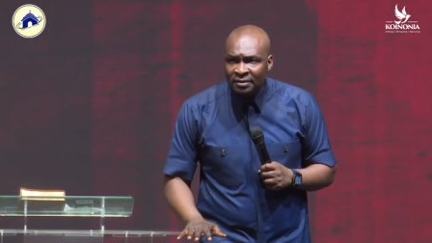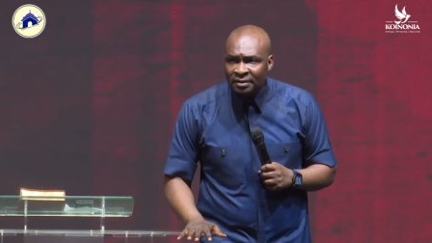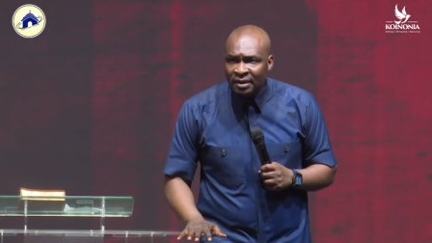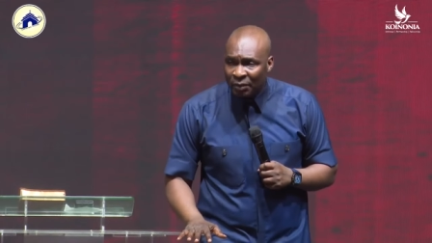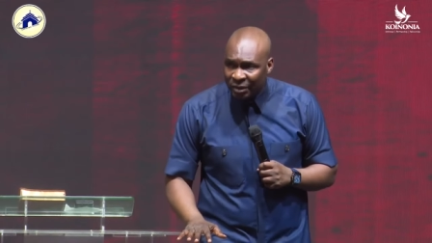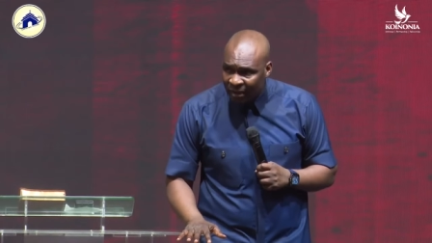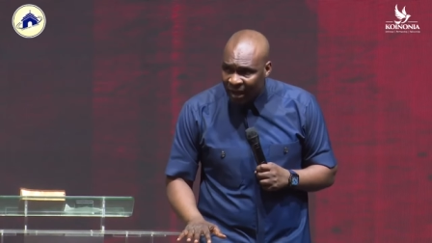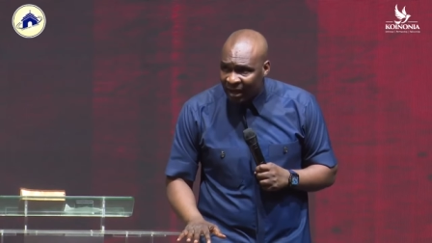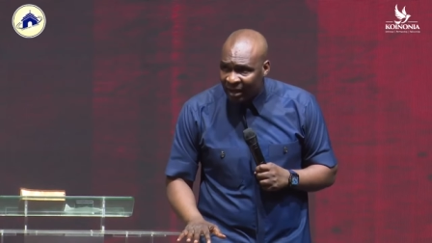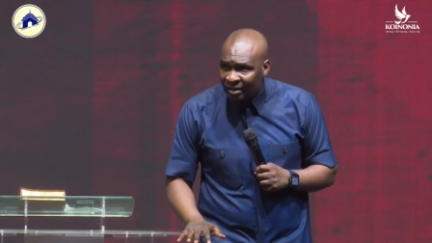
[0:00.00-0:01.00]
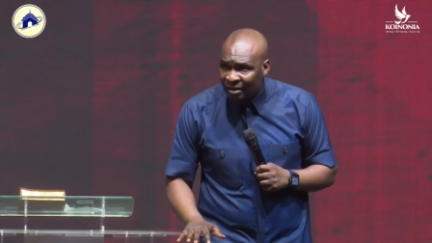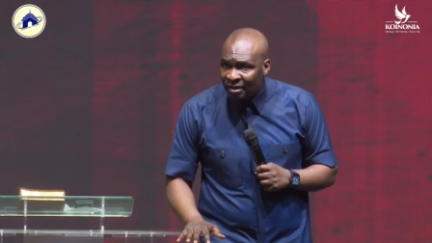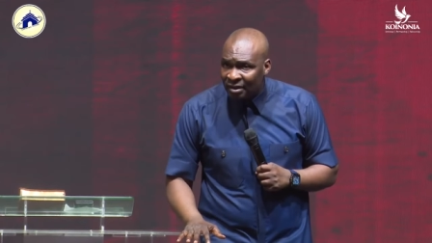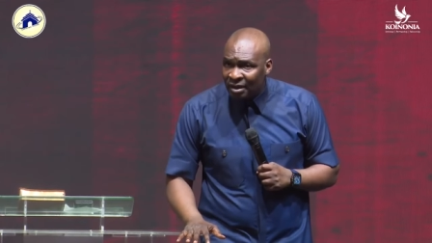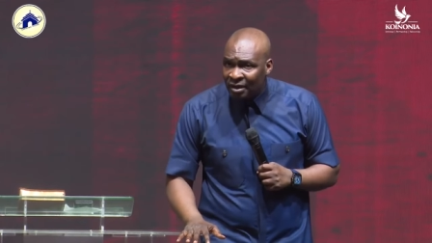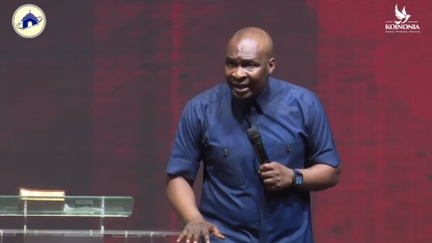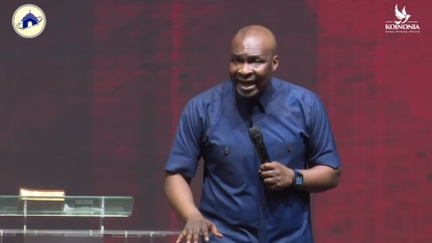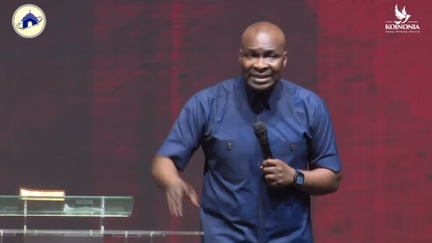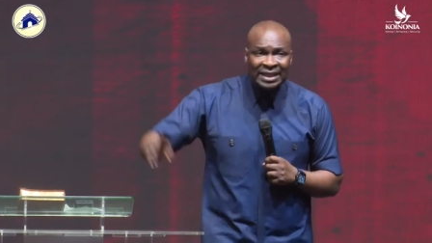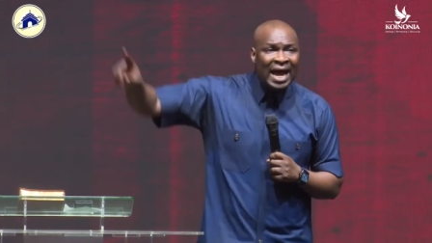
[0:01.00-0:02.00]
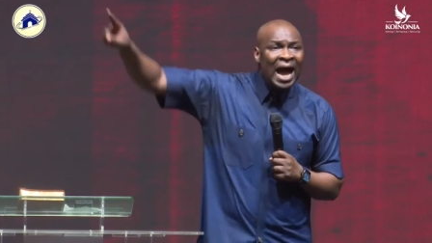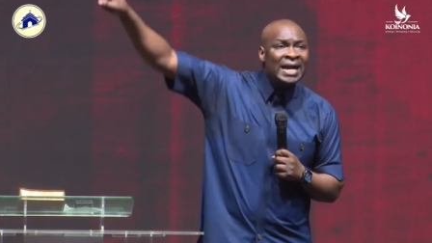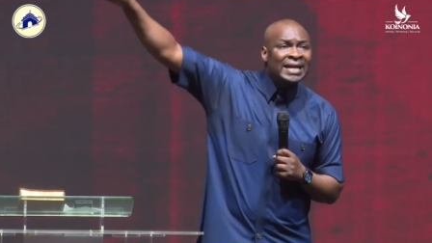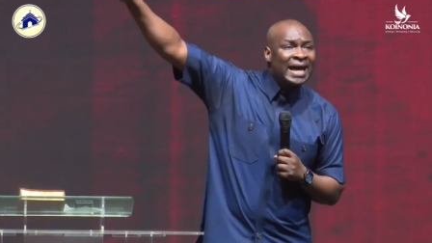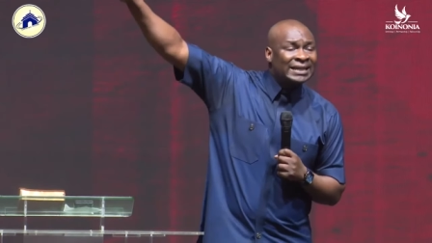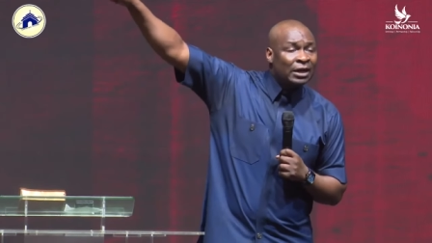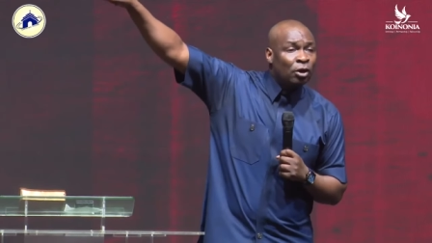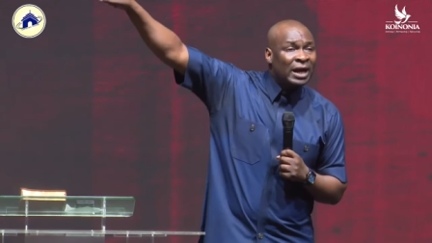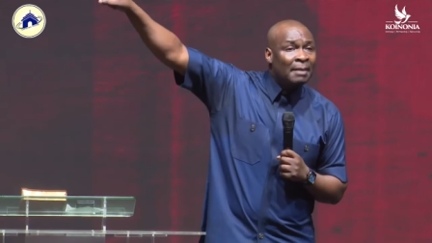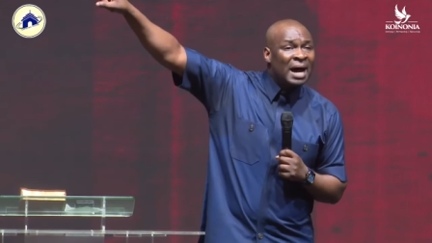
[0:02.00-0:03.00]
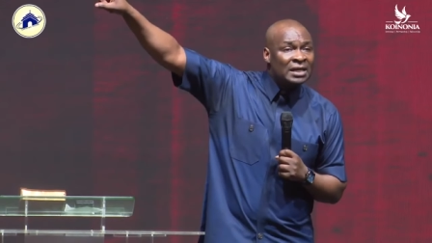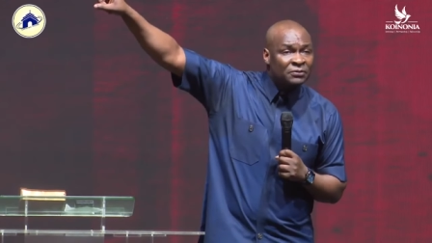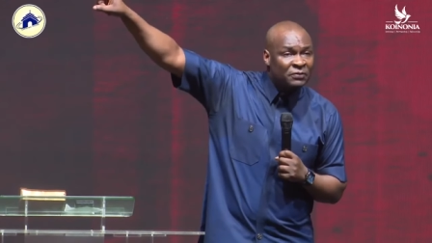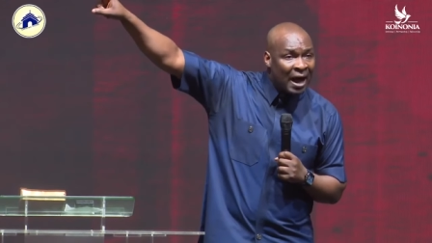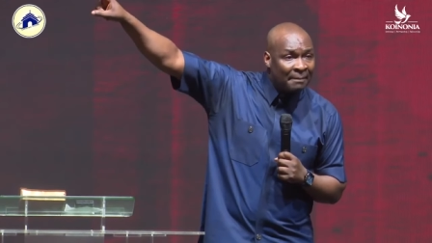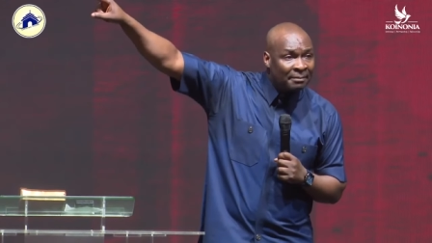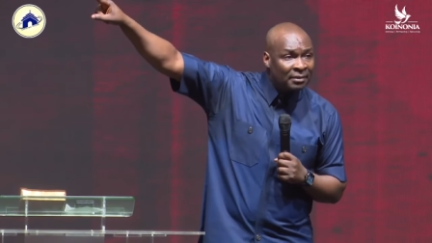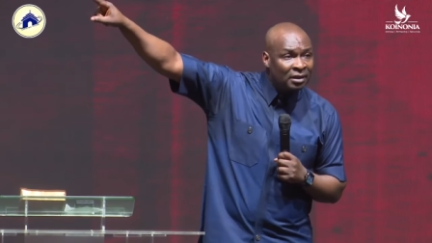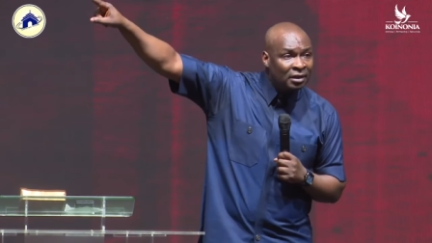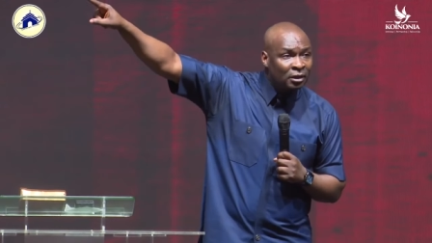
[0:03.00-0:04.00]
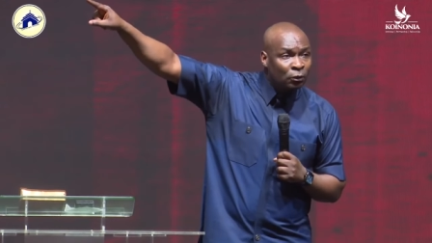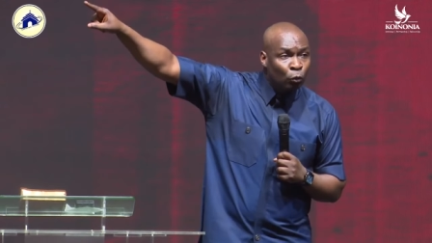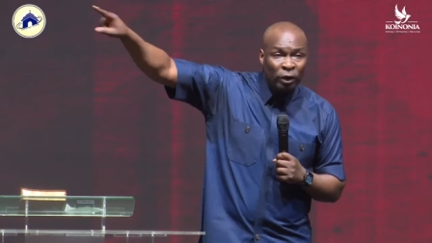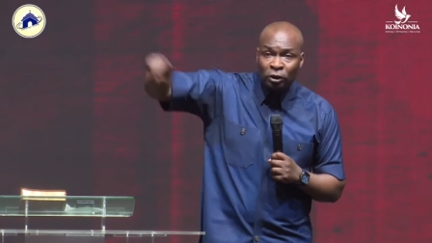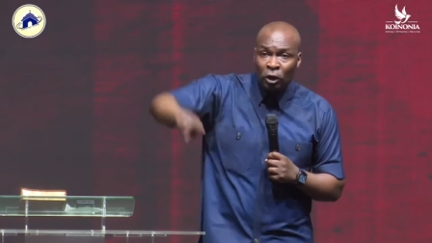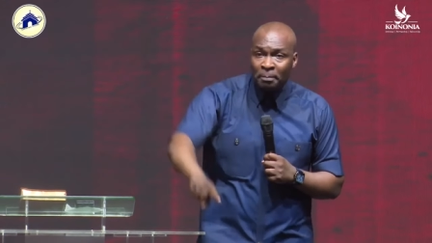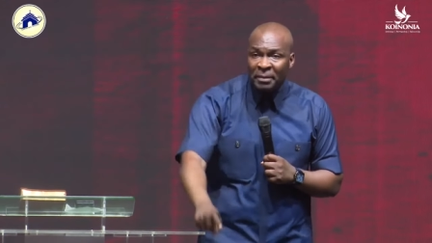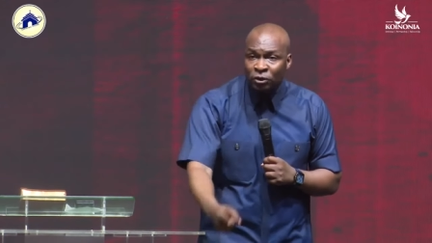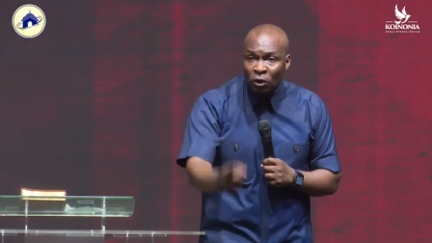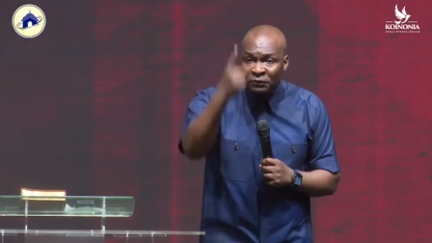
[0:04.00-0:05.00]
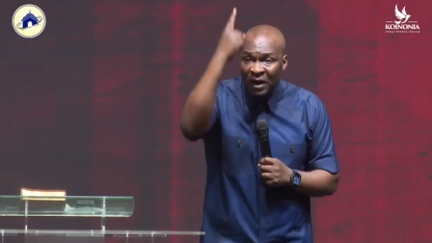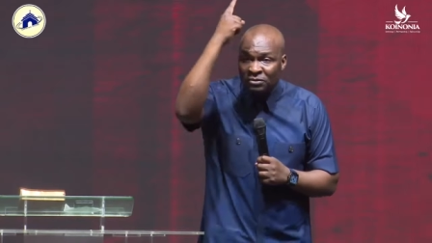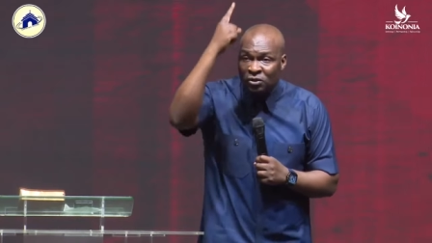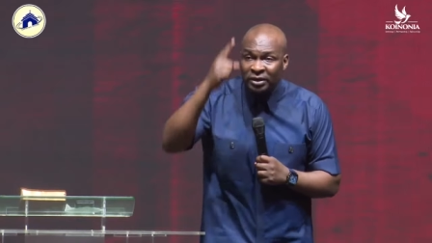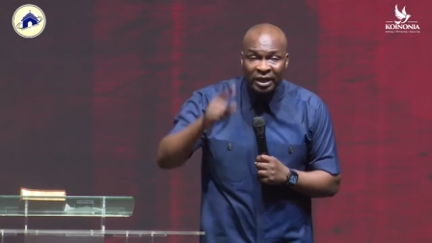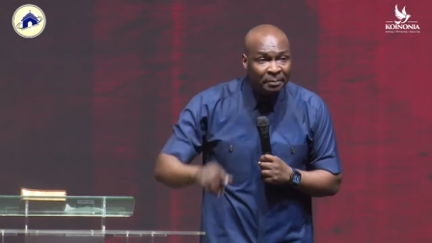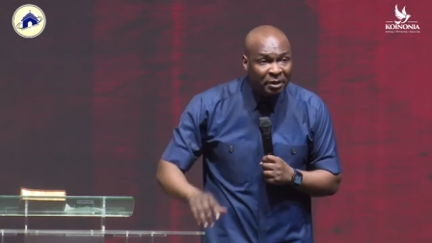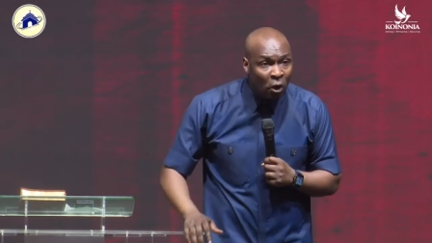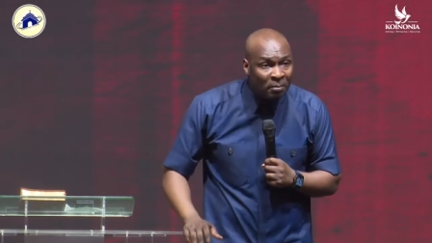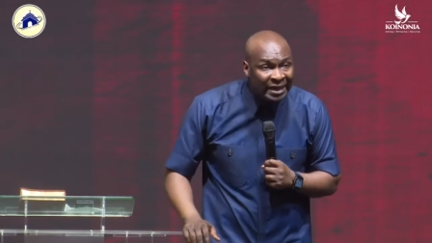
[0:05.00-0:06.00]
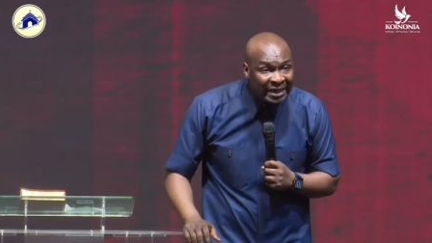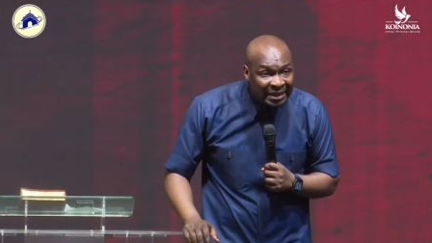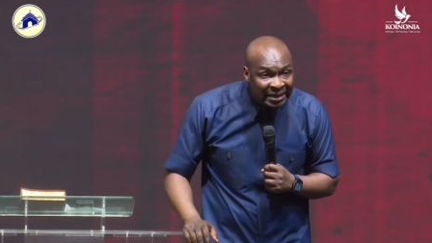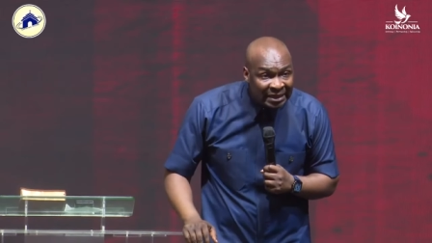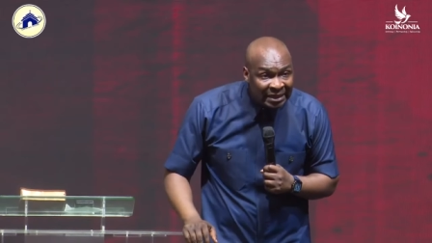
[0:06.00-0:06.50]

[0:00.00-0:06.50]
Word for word: Are we together? Getting angry at another man's farm will not make your farm suddenly become green.